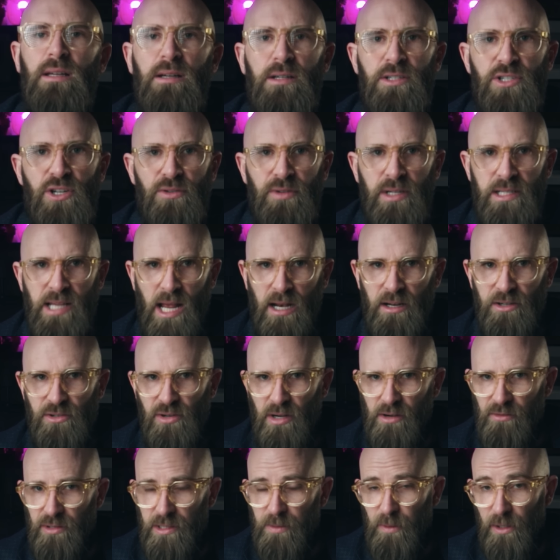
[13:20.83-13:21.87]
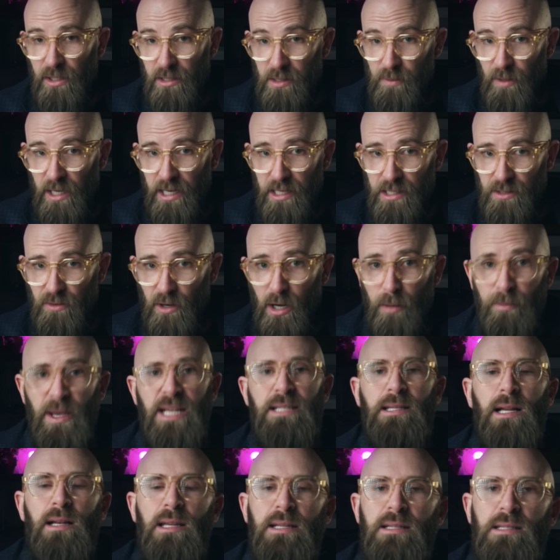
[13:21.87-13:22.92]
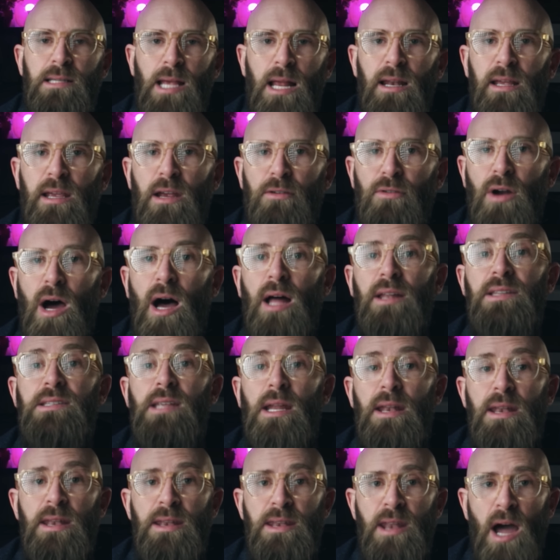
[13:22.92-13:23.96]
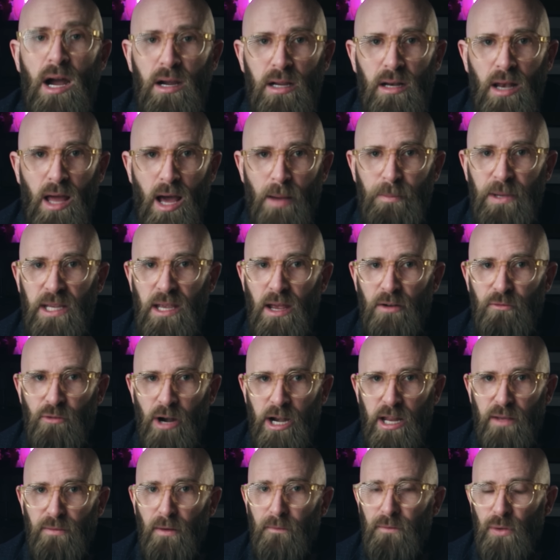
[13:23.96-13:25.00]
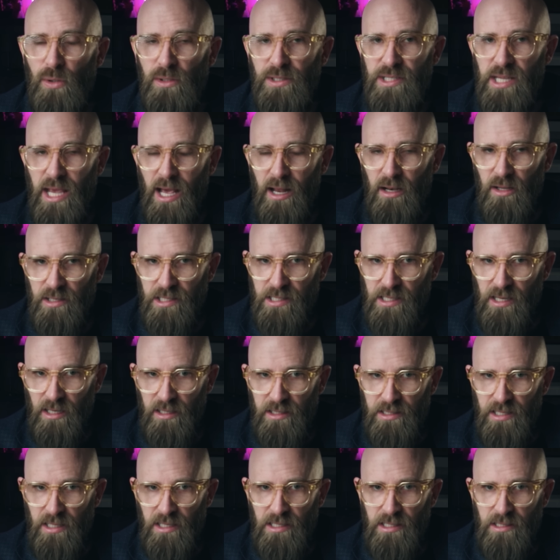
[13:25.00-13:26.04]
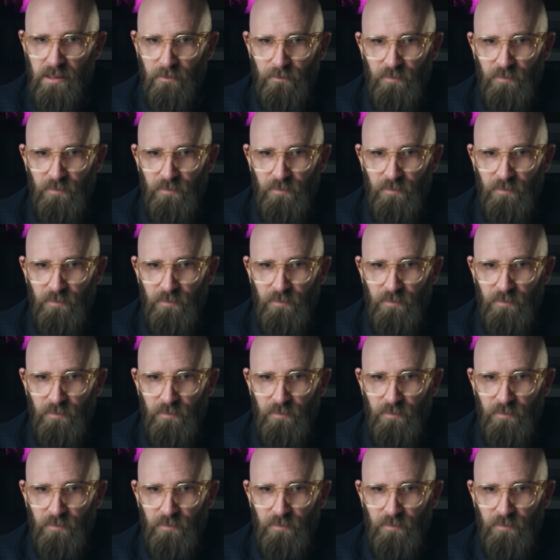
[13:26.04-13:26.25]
larger retaliatory response by Israel, basically telling Iran to knuckle up and get ready for full-scale hostilities.